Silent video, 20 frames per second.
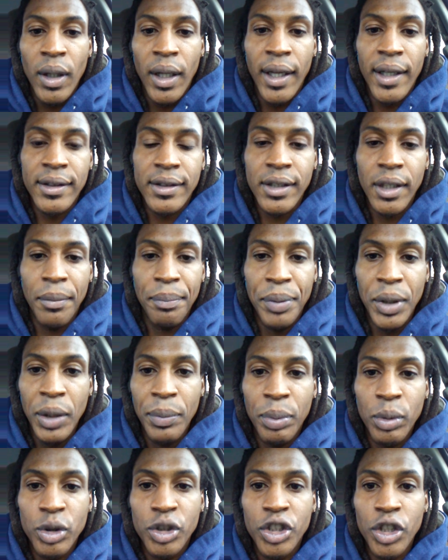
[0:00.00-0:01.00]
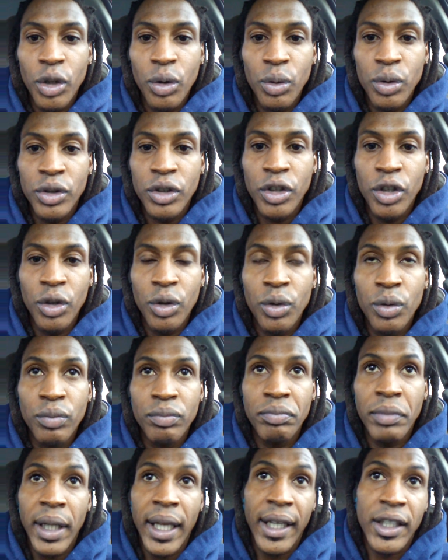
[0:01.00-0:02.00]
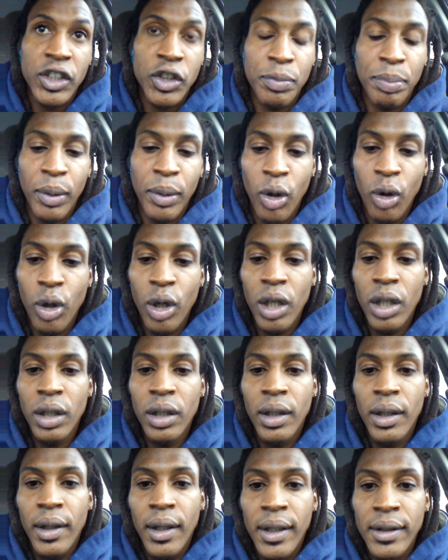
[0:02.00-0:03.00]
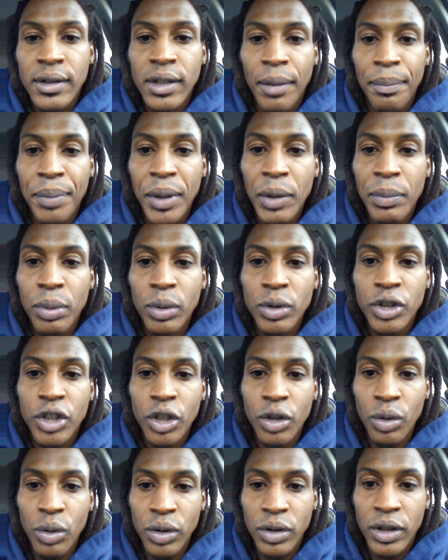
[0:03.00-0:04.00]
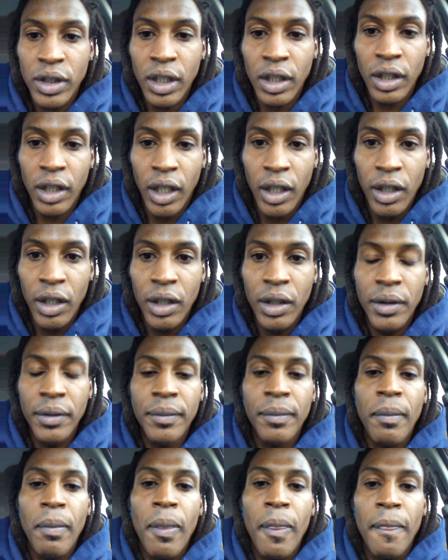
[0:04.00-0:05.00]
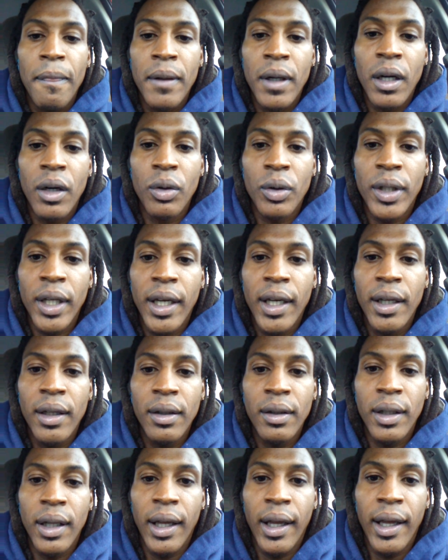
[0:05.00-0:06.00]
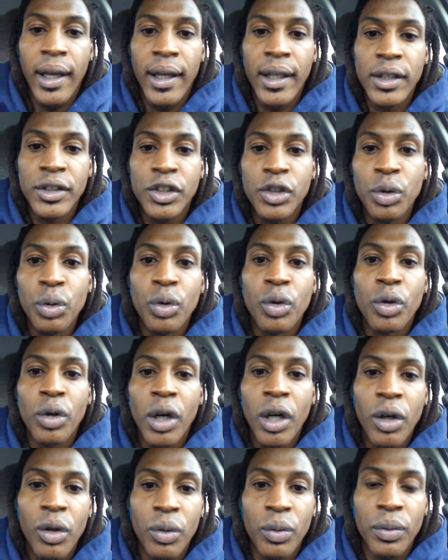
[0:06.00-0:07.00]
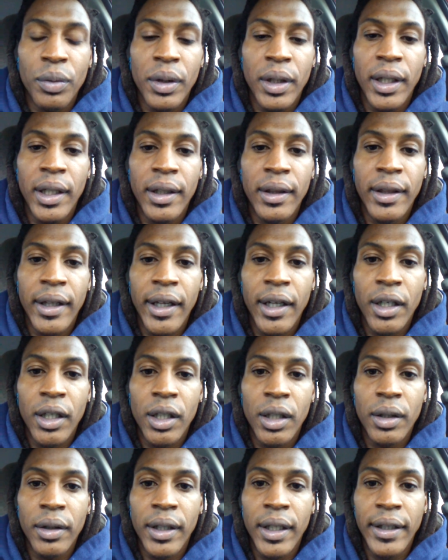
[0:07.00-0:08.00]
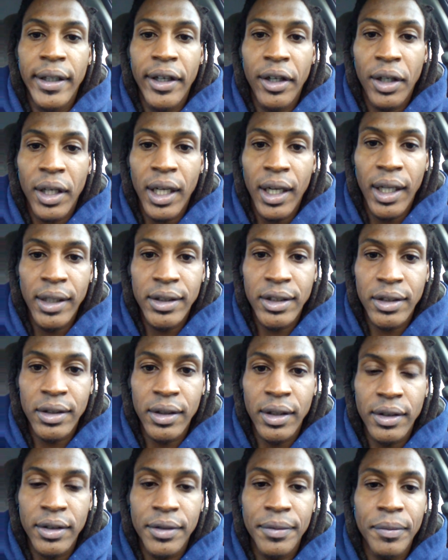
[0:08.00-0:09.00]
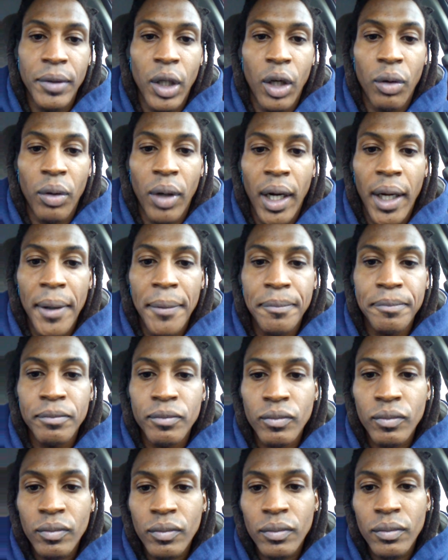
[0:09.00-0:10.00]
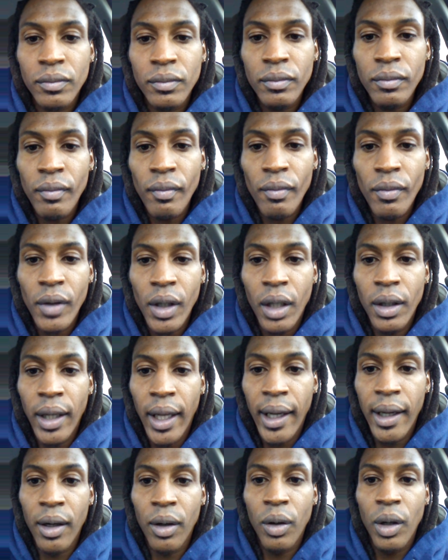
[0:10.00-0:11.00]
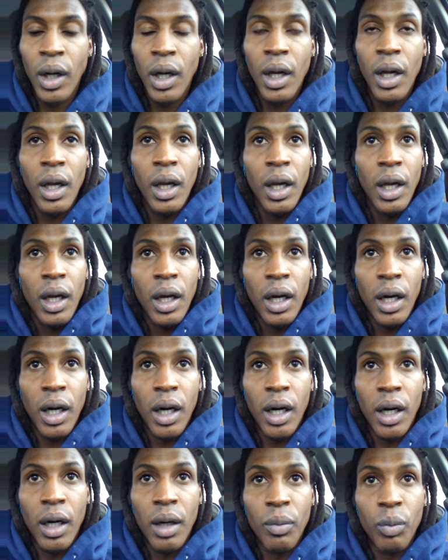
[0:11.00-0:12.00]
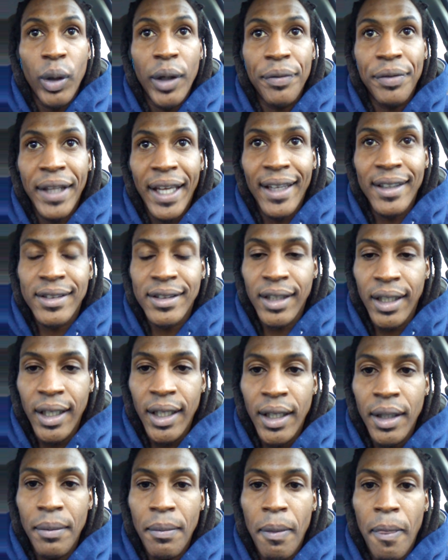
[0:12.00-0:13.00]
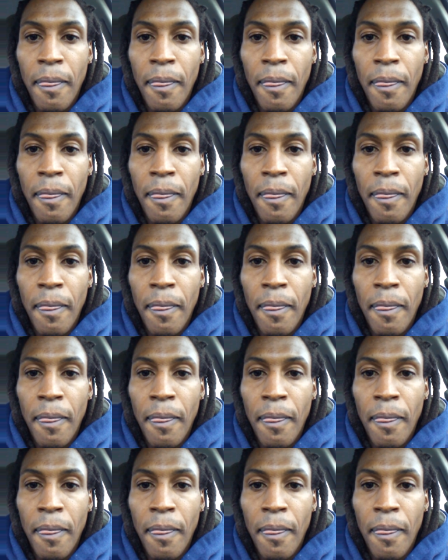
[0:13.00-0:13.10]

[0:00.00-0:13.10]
and some people choose to explore some people choose to learn okay and to grow in their in their consciousness all right now um, with that said